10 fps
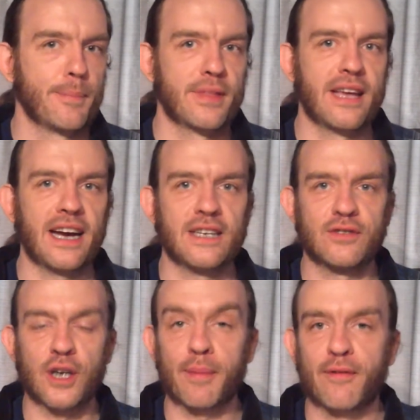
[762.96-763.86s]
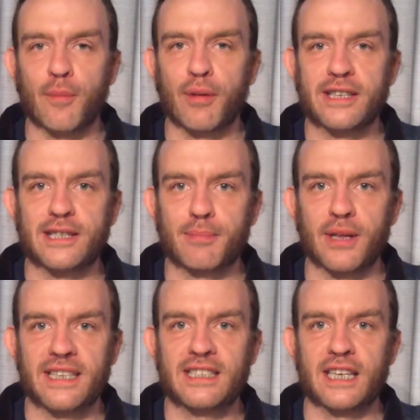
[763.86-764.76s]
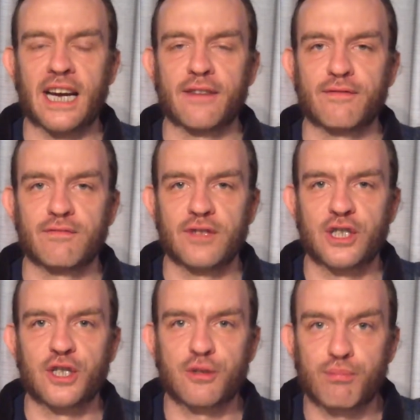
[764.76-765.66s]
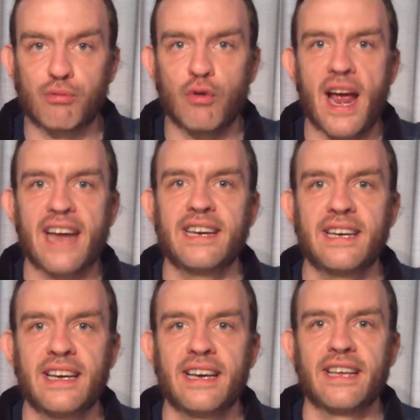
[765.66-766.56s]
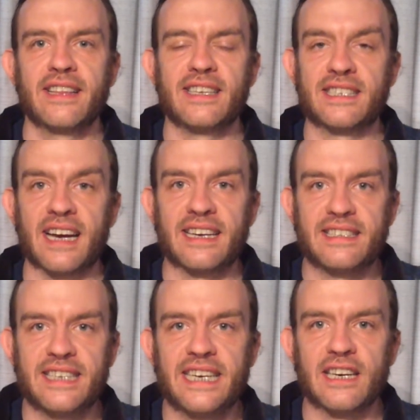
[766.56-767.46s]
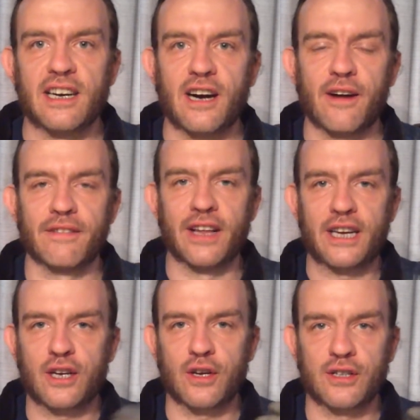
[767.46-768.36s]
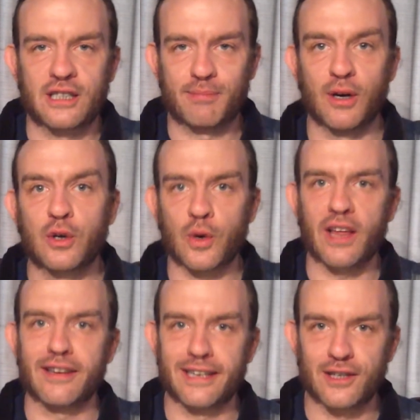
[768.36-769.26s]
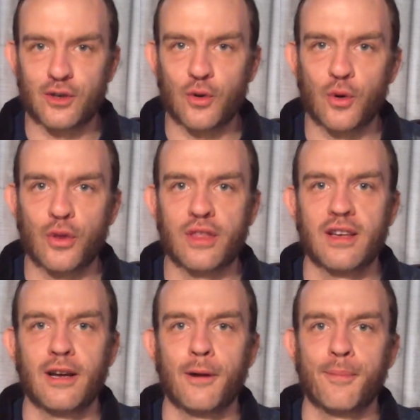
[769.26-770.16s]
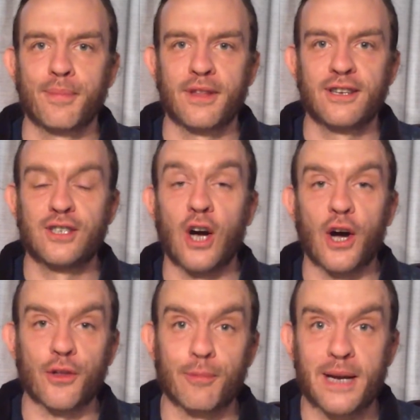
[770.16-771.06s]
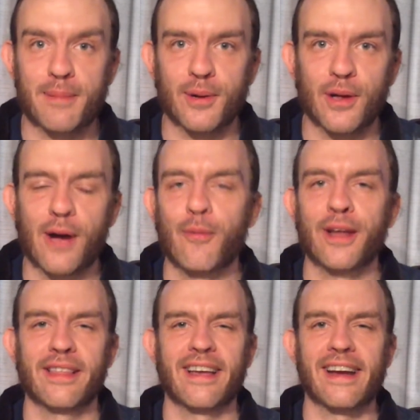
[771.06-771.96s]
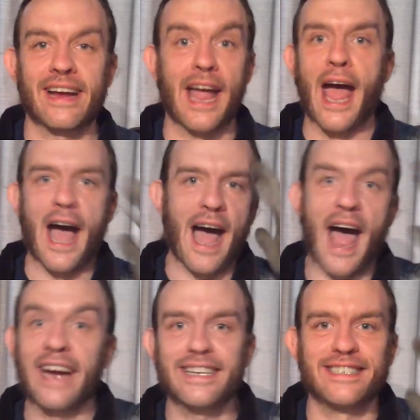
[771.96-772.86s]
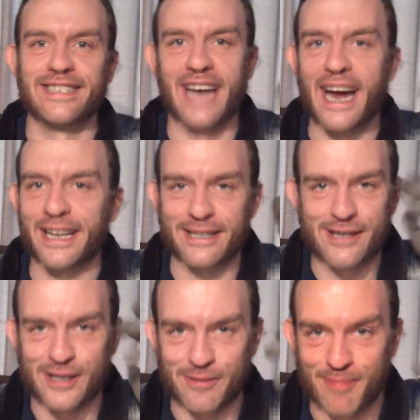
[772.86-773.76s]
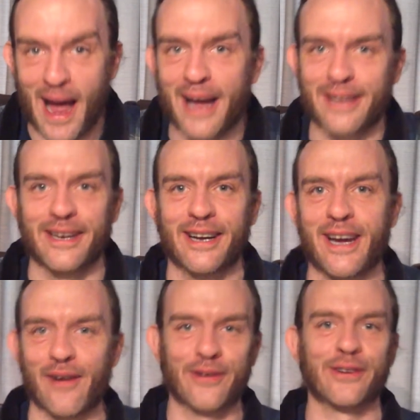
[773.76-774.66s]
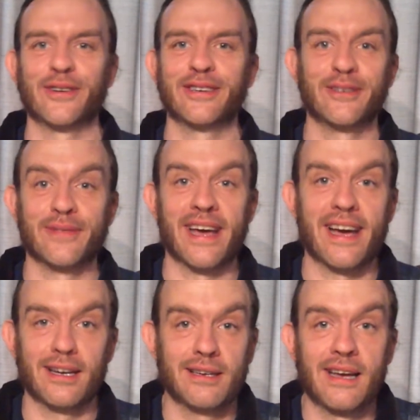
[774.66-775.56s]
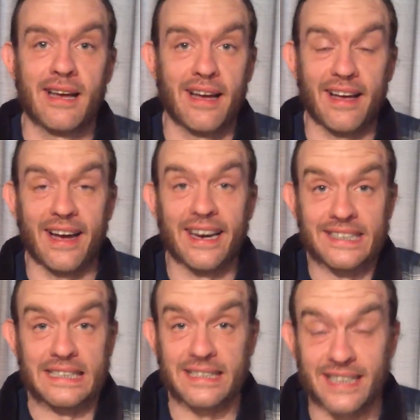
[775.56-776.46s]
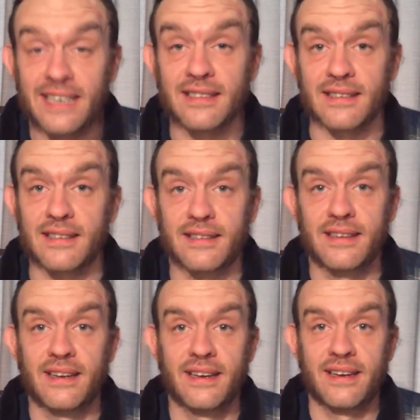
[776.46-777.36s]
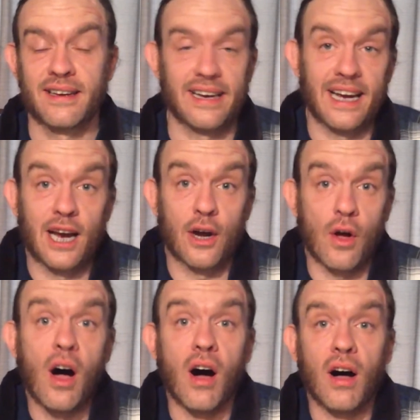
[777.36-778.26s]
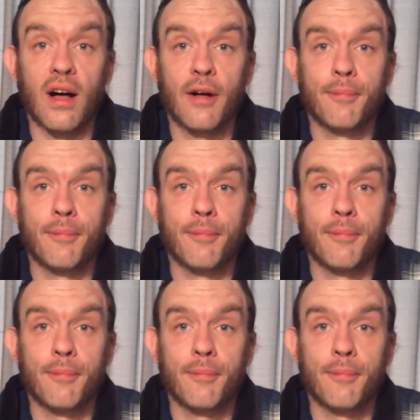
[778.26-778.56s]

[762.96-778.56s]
kind of jumping from place to place to kind of spread this idea of spirituality and truth to other people. And went I did not expect a character to do that. I didn't at all.